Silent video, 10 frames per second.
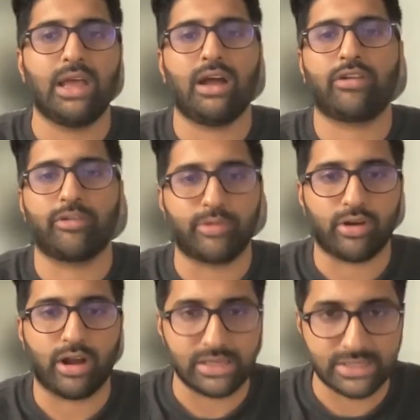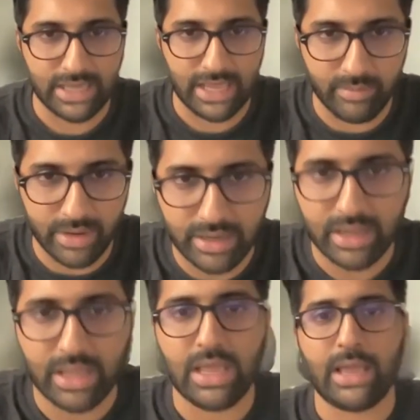cryptocurrency element.
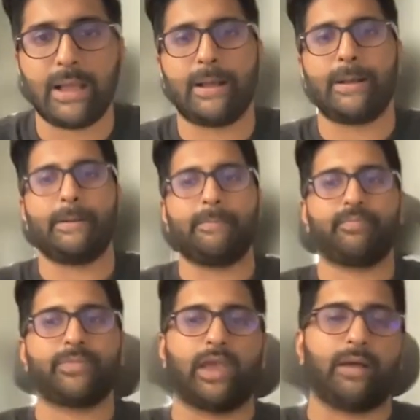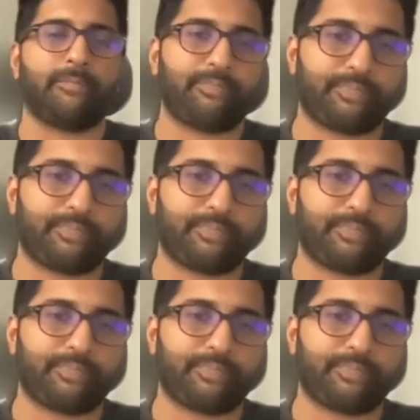Yeah.